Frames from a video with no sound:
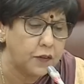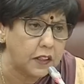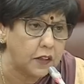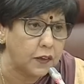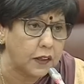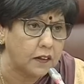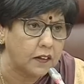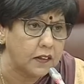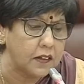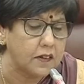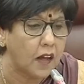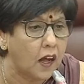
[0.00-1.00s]
specific
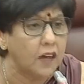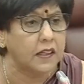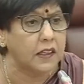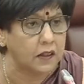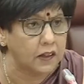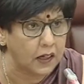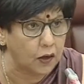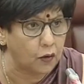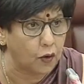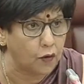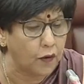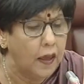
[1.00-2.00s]
difficulties are
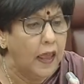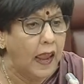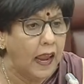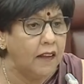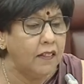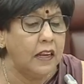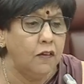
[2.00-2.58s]
taken care of.